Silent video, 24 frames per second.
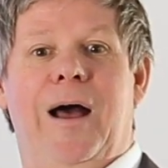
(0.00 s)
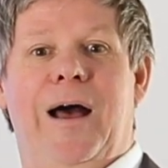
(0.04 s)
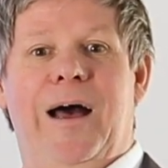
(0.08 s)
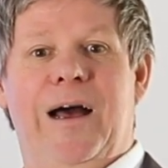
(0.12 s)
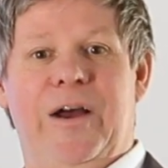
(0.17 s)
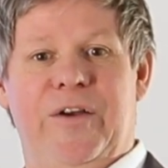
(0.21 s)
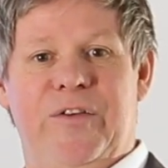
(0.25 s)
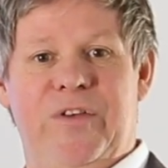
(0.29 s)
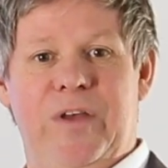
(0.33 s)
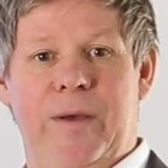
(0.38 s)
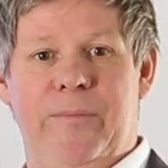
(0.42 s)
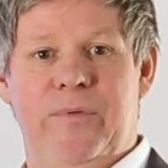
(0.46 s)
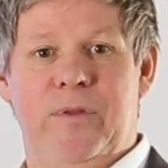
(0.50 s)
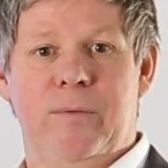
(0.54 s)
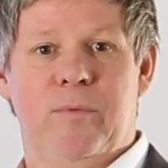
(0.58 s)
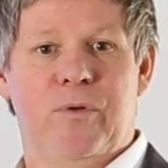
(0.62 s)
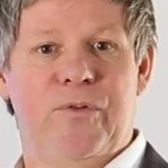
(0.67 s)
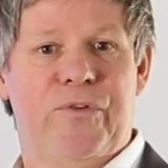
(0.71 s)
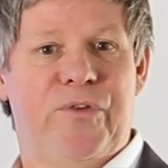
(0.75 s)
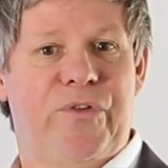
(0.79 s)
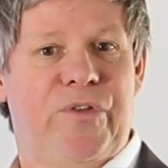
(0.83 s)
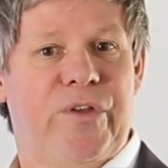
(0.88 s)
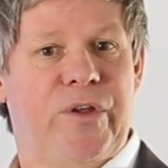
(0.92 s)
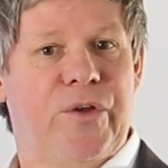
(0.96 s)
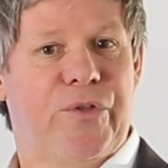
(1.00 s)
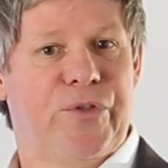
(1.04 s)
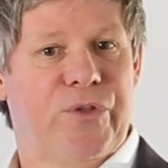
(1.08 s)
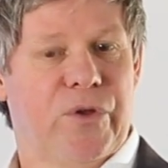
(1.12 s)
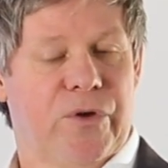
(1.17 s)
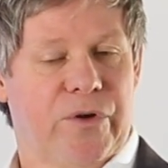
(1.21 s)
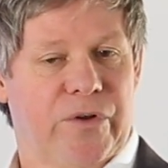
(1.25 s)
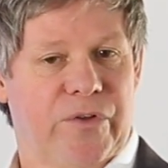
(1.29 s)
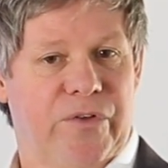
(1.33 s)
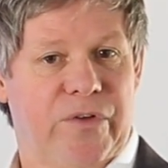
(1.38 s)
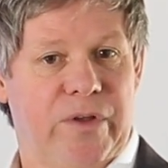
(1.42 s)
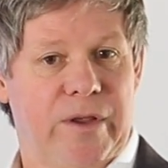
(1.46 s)
acceptable to the
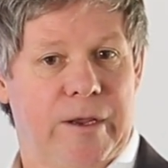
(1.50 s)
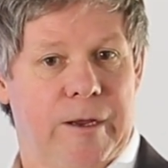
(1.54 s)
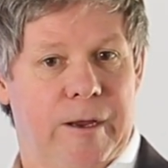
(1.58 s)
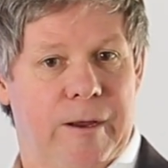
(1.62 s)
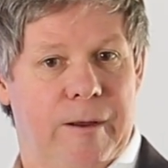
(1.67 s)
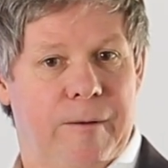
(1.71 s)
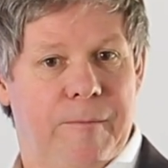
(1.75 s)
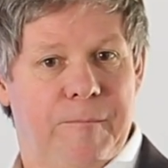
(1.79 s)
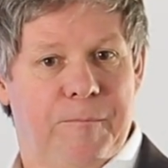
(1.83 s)
authority.